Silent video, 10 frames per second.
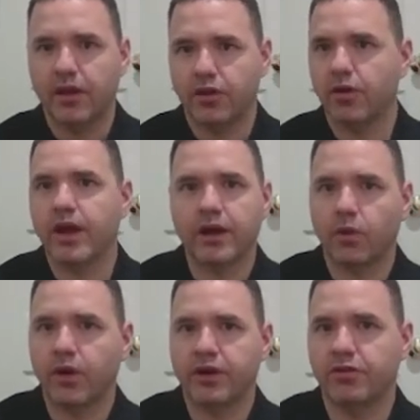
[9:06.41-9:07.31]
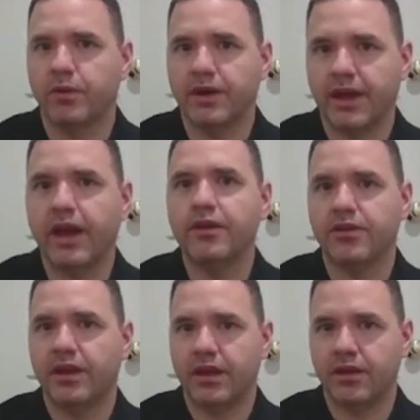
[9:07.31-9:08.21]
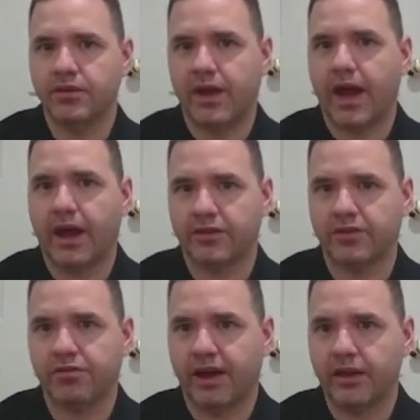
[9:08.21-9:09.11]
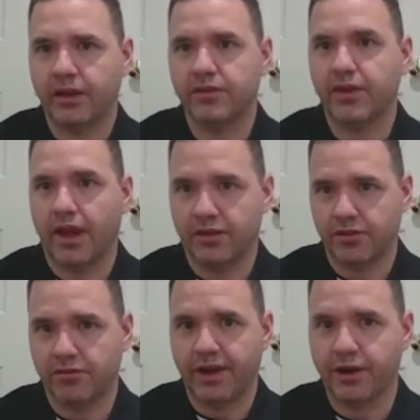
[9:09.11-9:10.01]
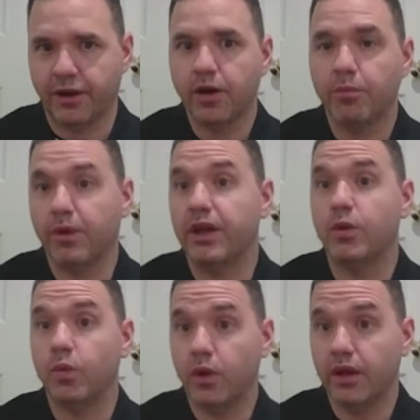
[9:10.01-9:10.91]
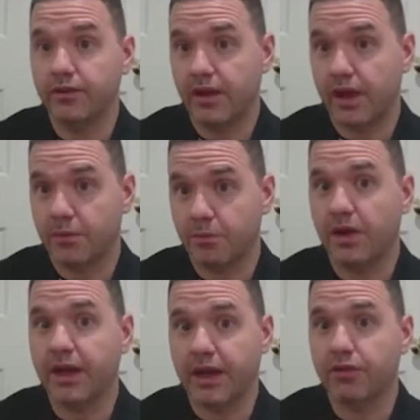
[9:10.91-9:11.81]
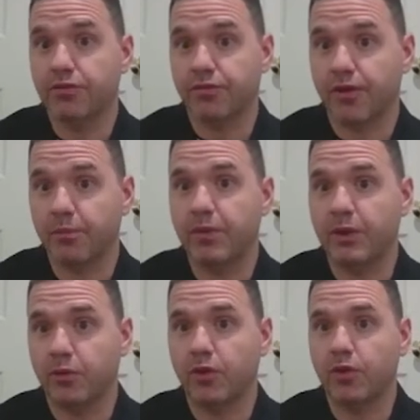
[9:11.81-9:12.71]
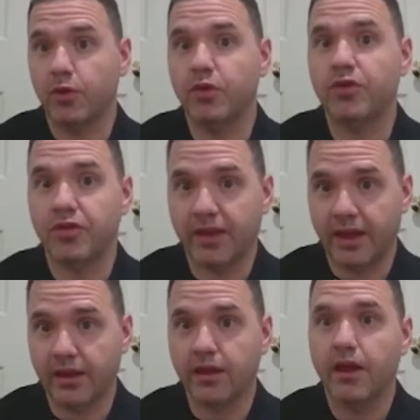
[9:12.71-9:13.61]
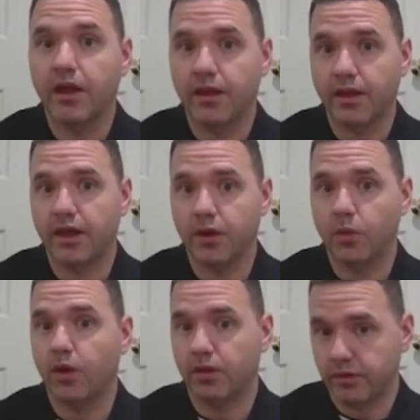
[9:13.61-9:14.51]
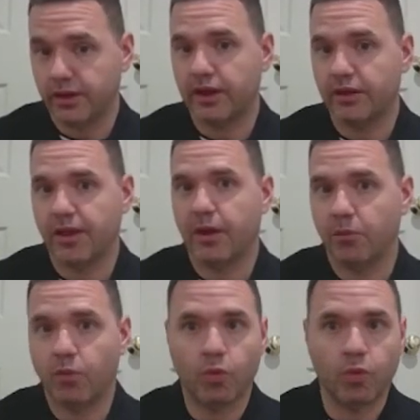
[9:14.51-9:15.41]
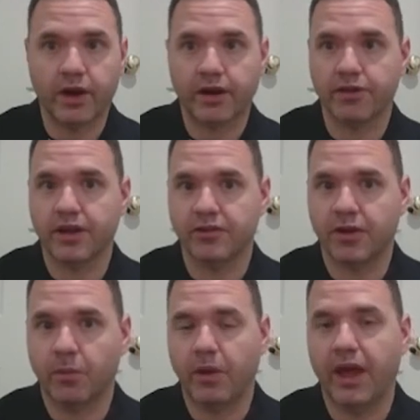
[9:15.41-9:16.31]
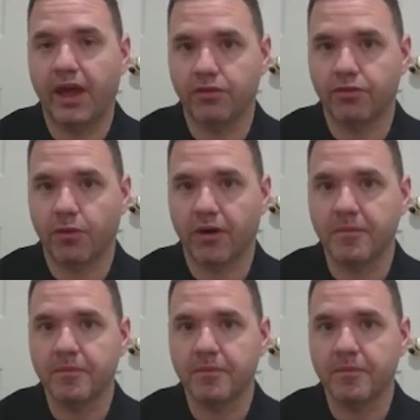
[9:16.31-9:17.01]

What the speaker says: You're not going to engage in these acts of violence as the vendor, but you will take money from people who think that you will give them whatever it is they're paying for.